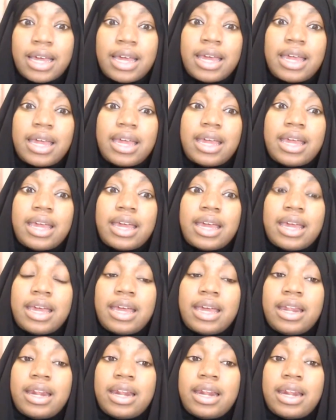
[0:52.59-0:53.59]

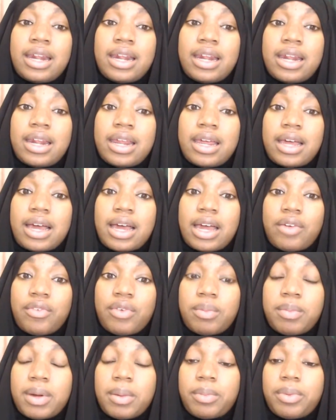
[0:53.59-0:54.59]
and I
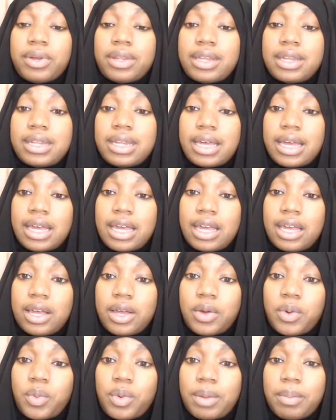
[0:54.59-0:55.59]
remember the day
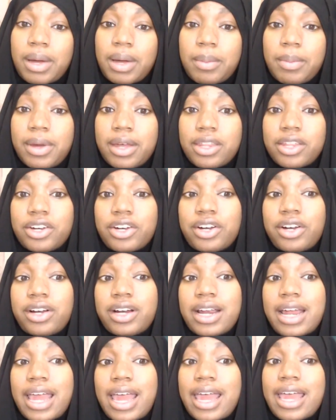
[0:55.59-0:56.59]
when my mother
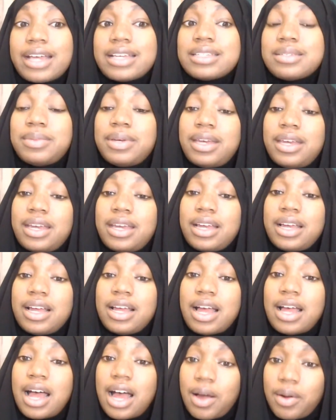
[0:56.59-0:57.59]
asked me
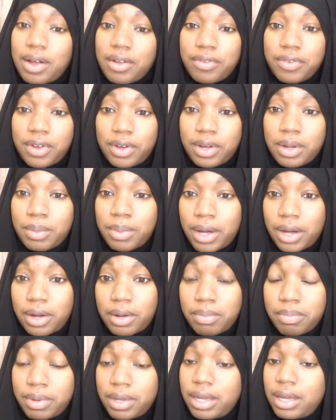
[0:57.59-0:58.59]
how I felt about
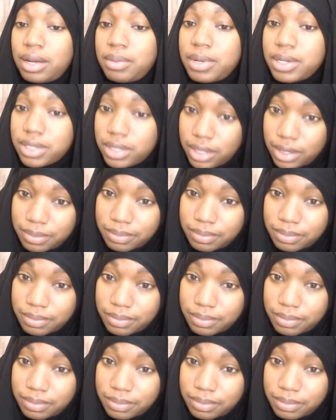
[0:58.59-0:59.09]
being a Muslim.